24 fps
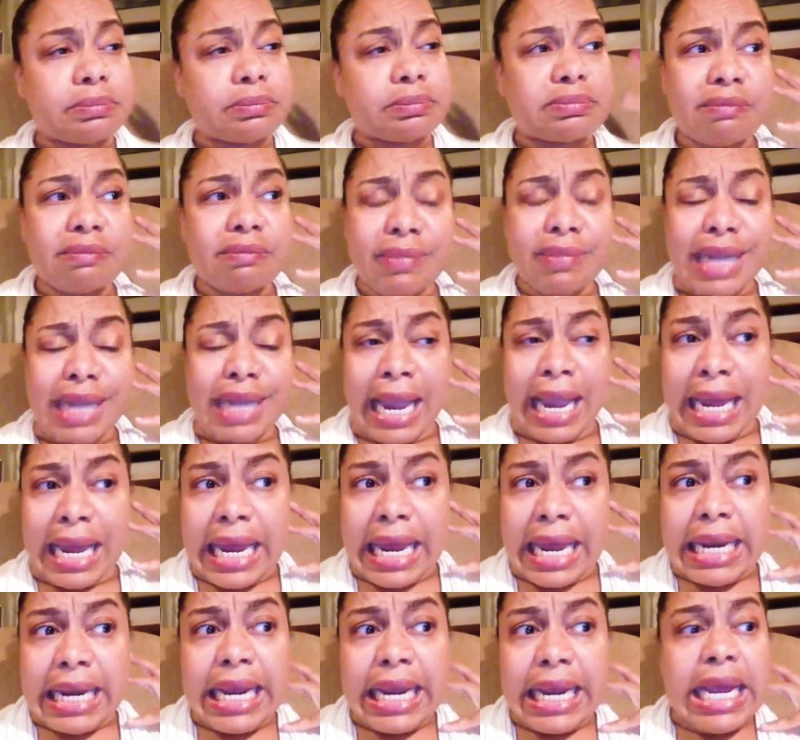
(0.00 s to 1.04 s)
And
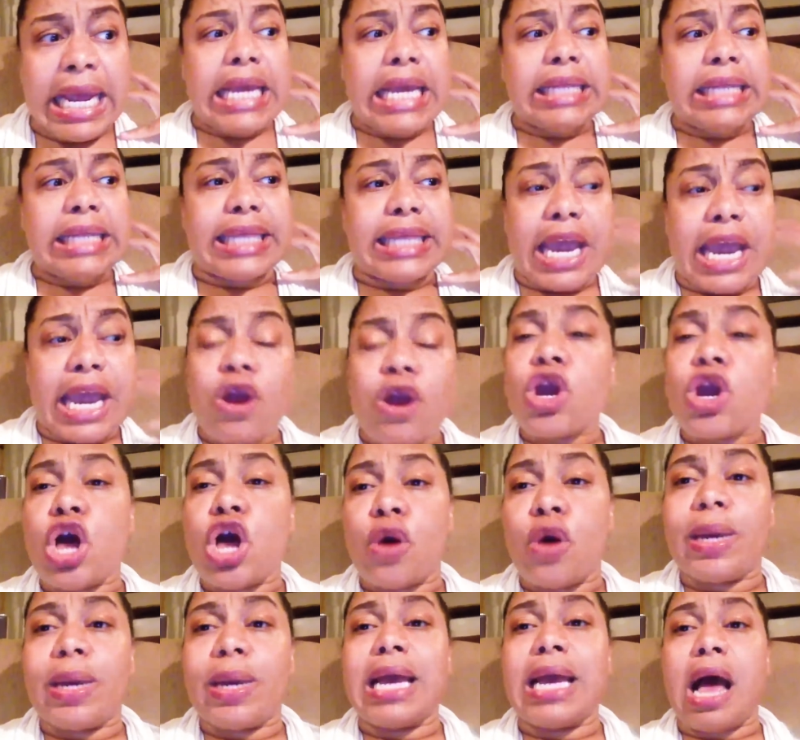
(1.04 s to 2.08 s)
they are going
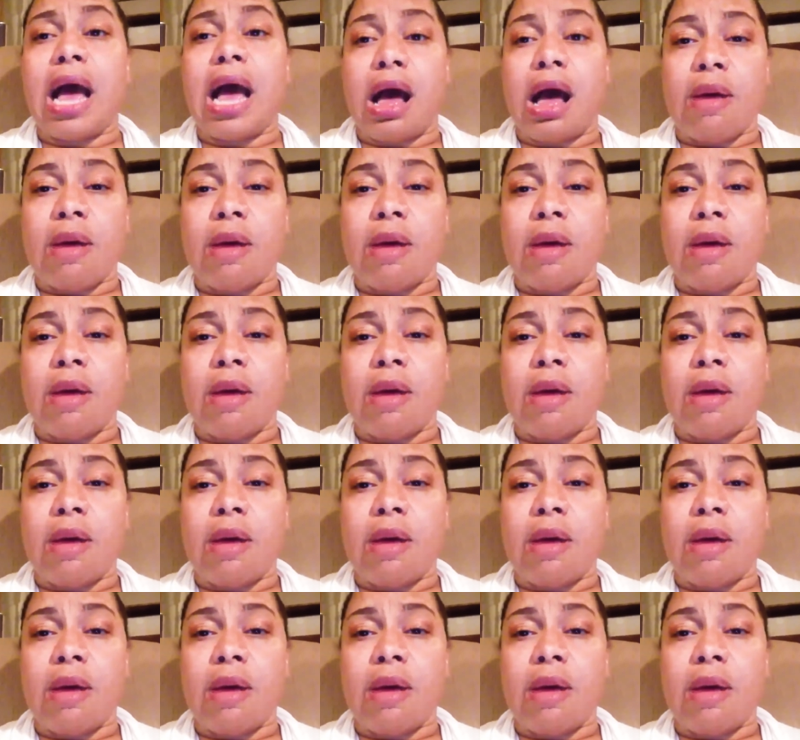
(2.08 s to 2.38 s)
up